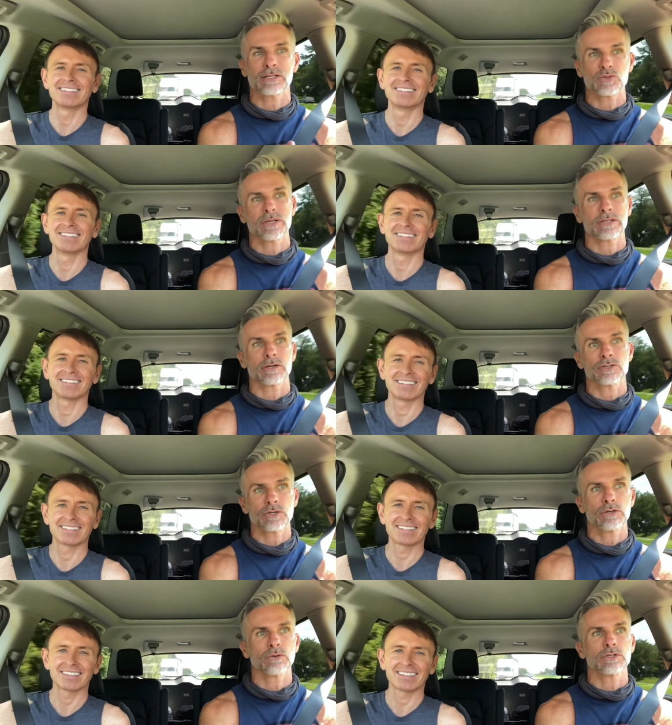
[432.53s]
Speaker 1: that's right there
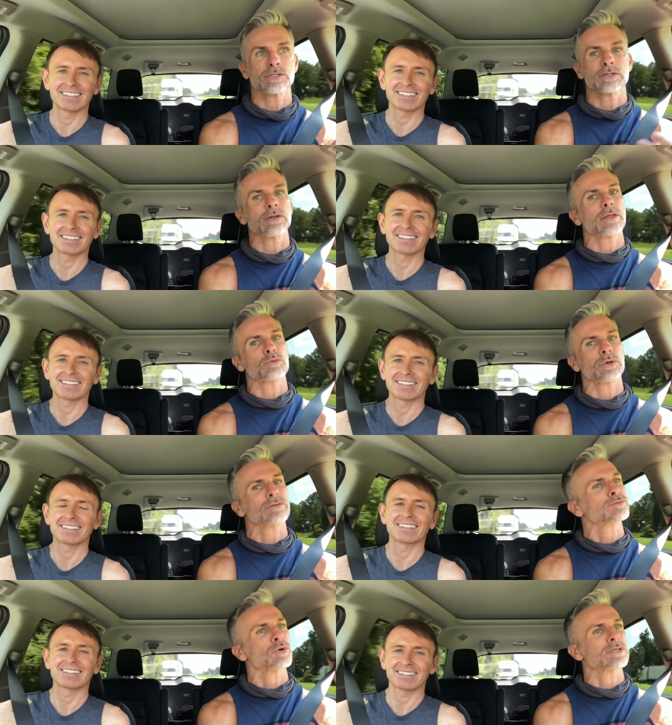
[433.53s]
too, which is another one of
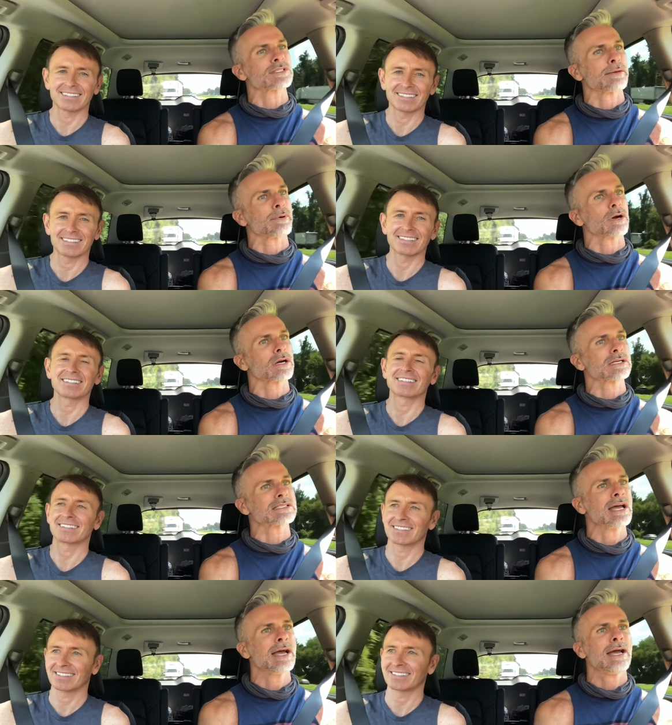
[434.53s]
the Florida state parks.
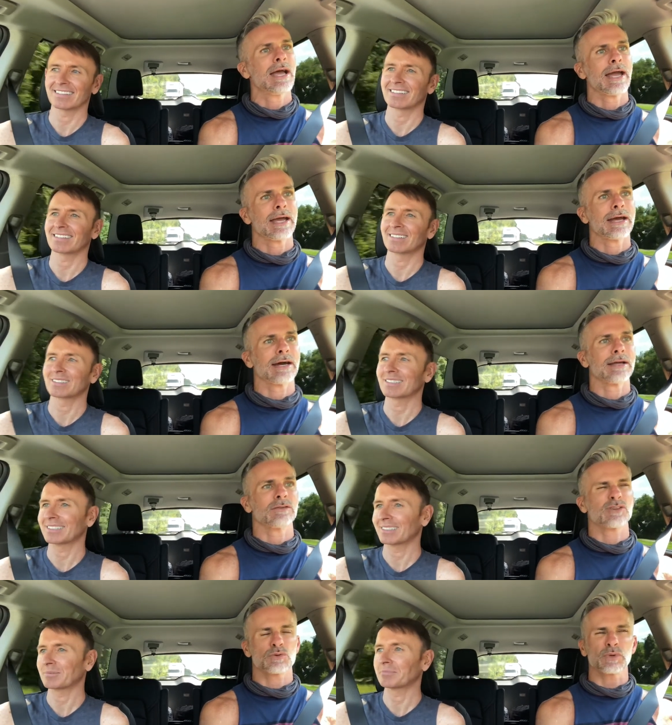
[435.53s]

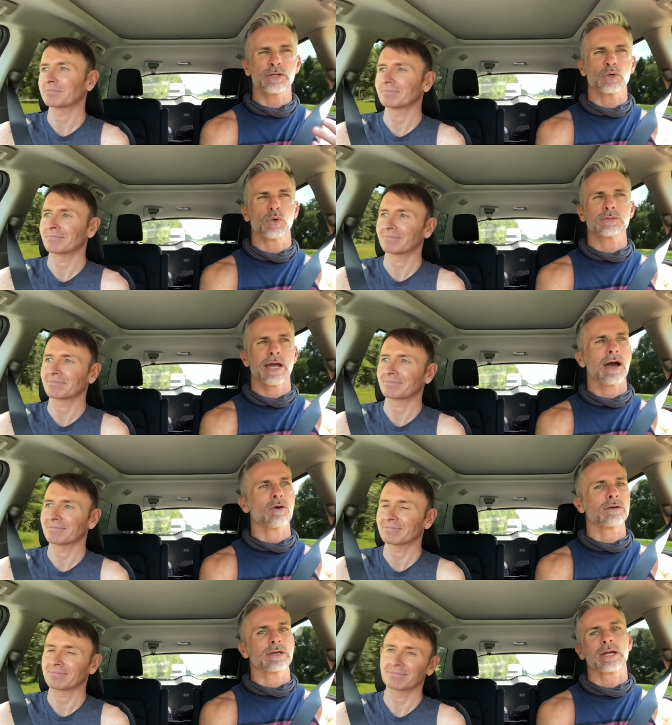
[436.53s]
And there's a really cool
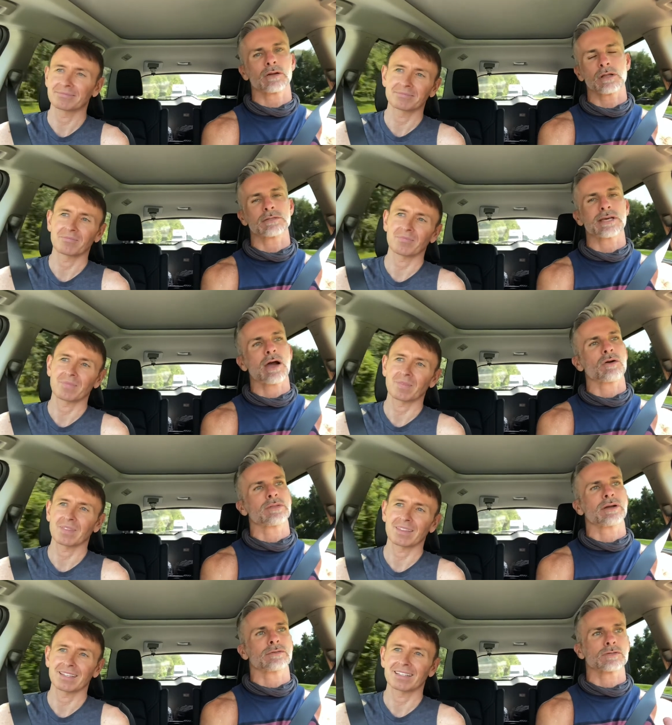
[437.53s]
tower, the Carillon Tower
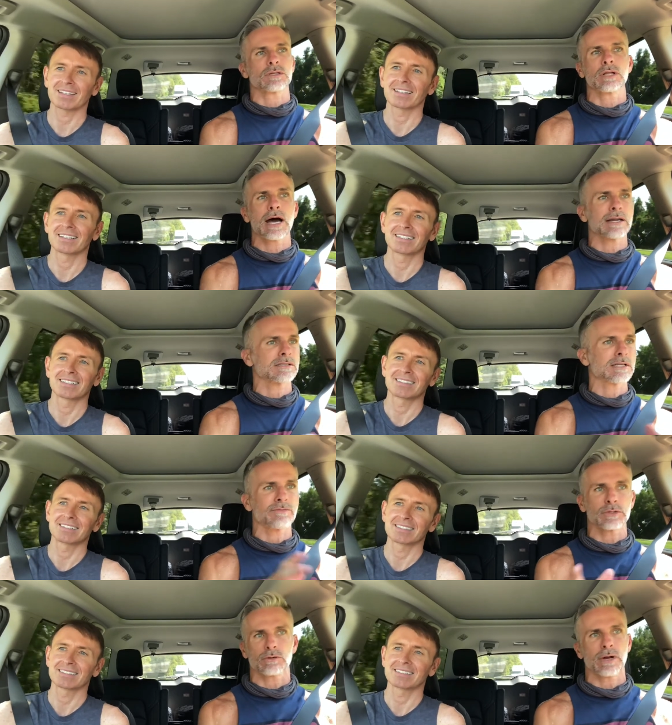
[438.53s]
there. There's a lot of stuff
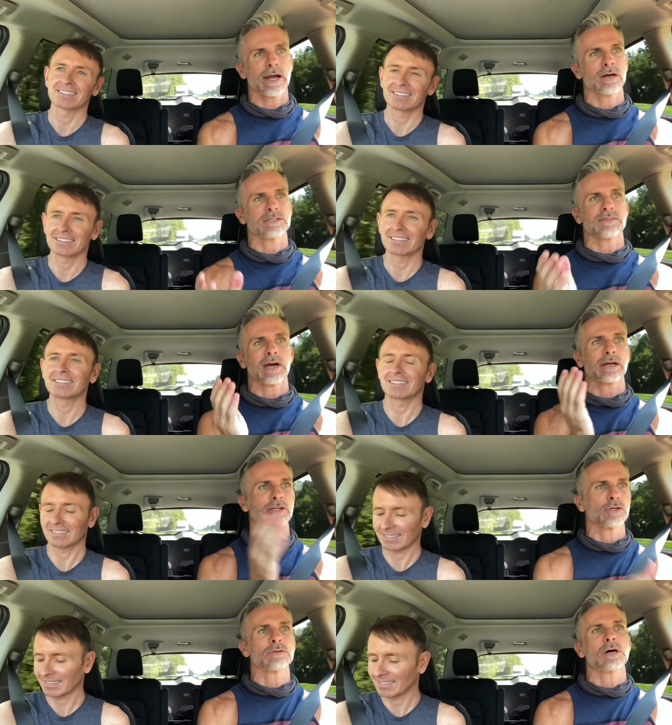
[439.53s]
at the grounds. They've got
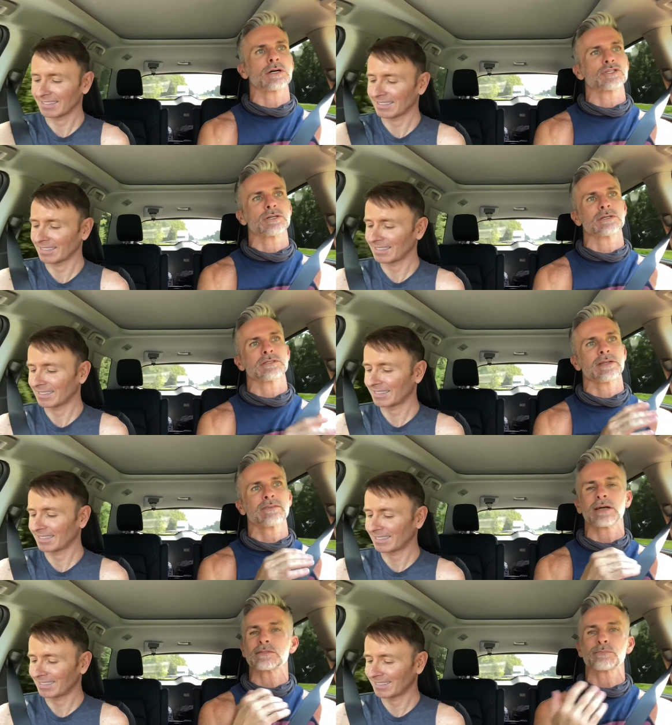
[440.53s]
canoe launches. And they've
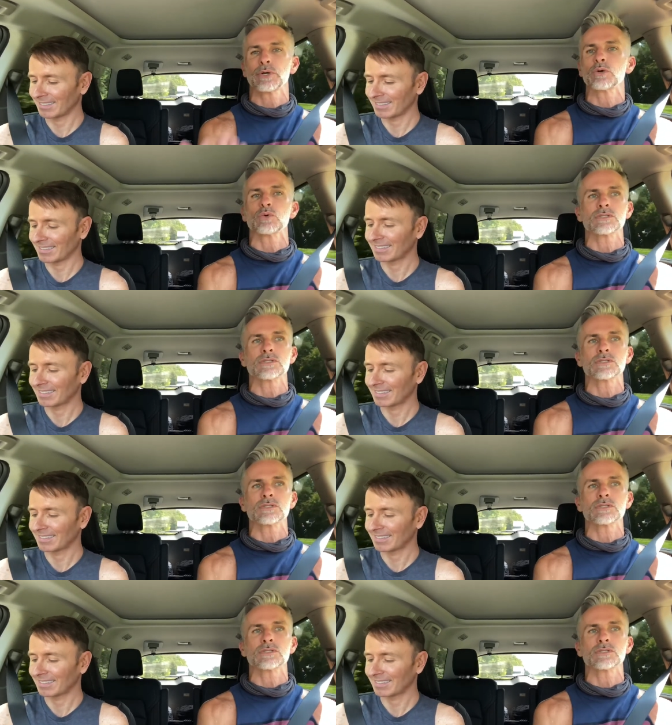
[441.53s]
got some pretty cool